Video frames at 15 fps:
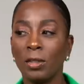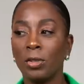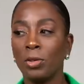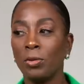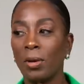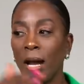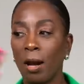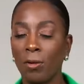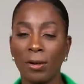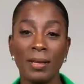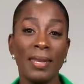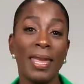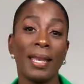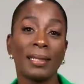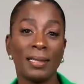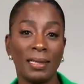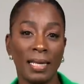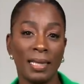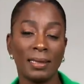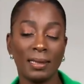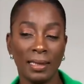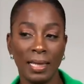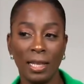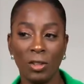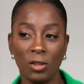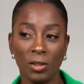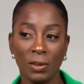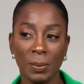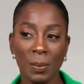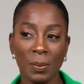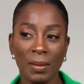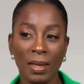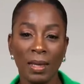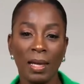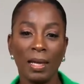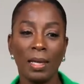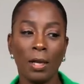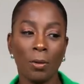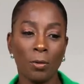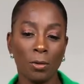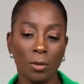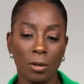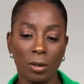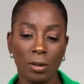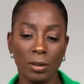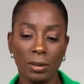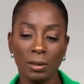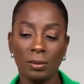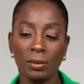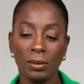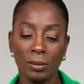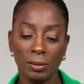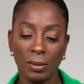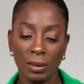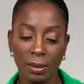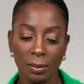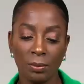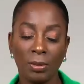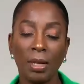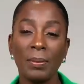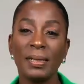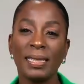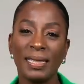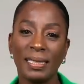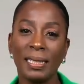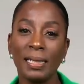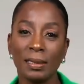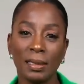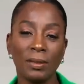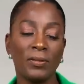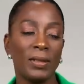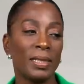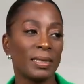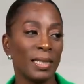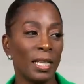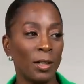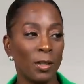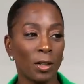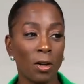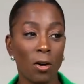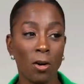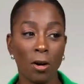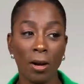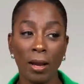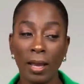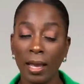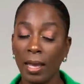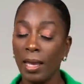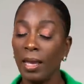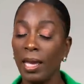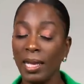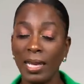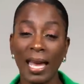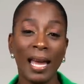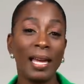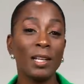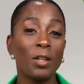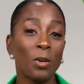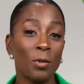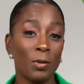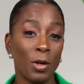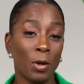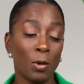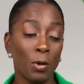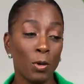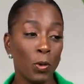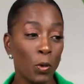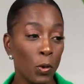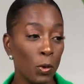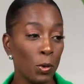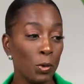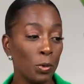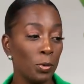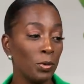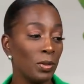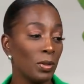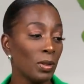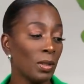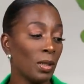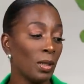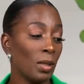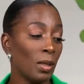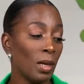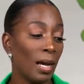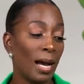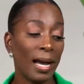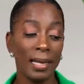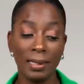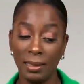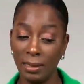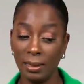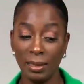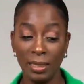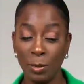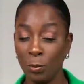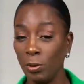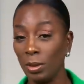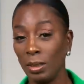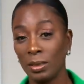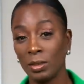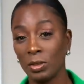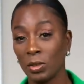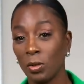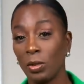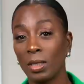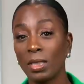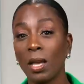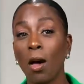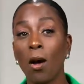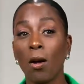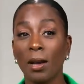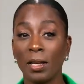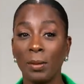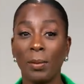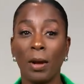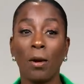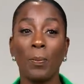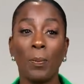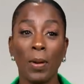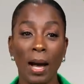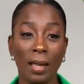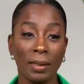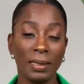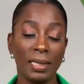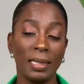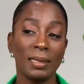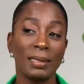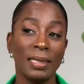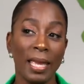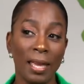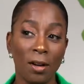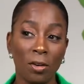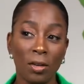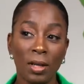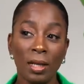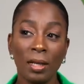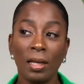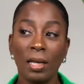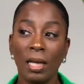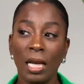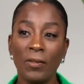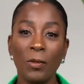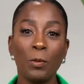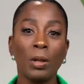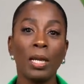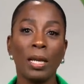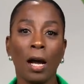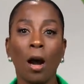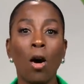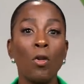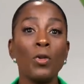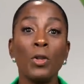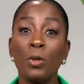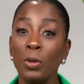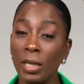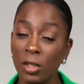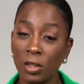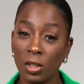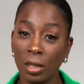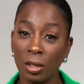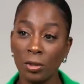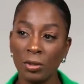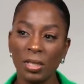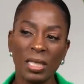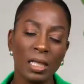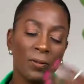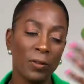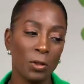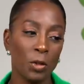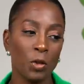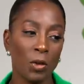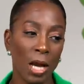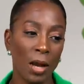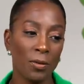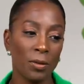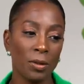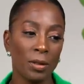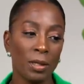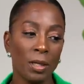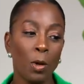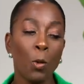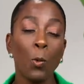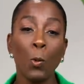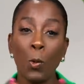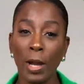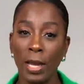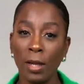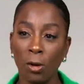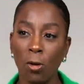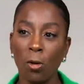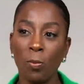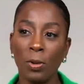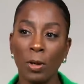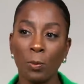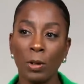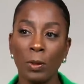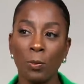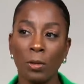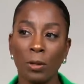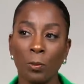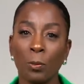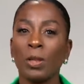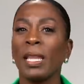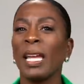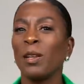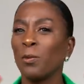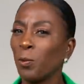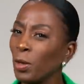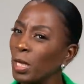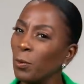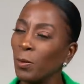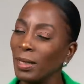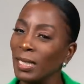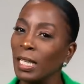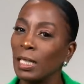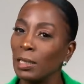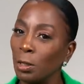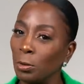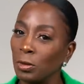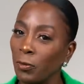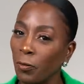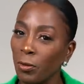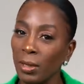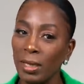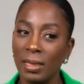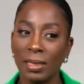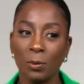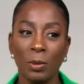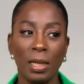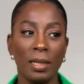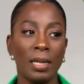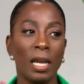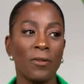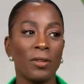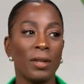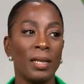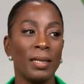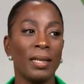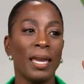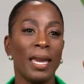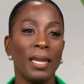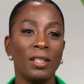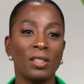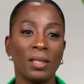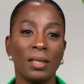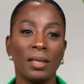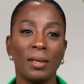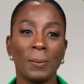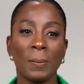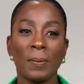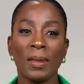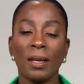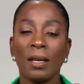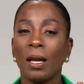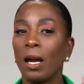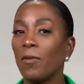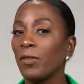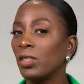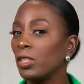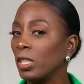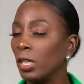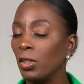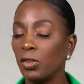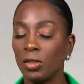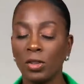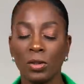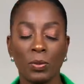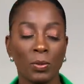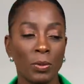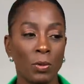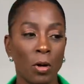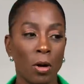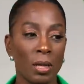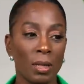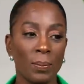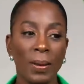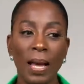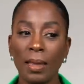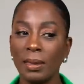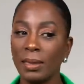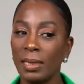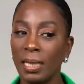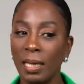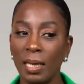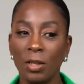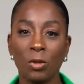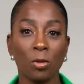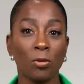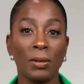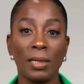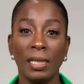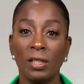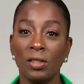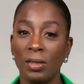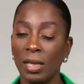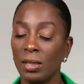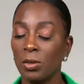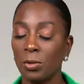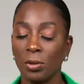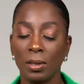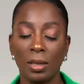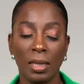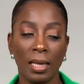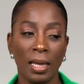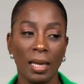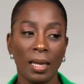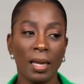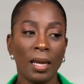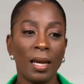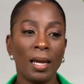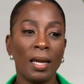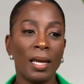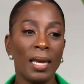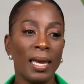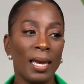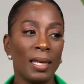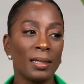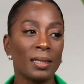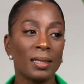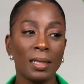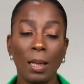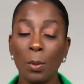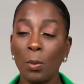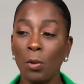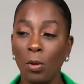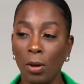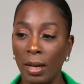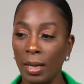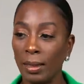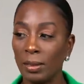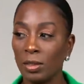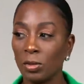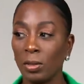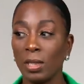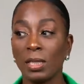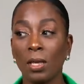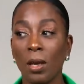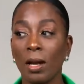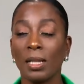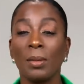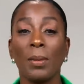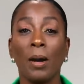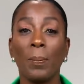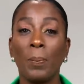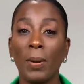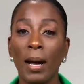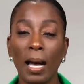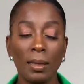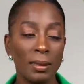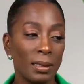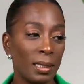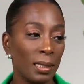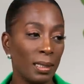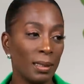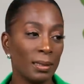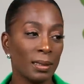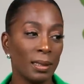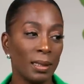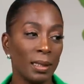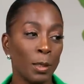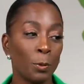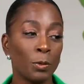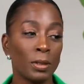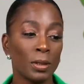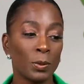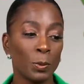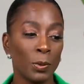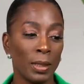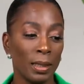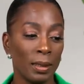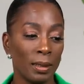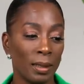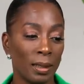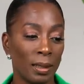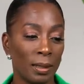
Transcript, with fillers: to our next destination. And there were probably 6 of us in the car. And I don't know whose idea it was to start talking about politics. Now, we all knew each other except for the driver well, but we weren't like really close friends, and we had never engaged in conversations regarding politics or religion, that sort of thing. And someone started talking about politics, and it was when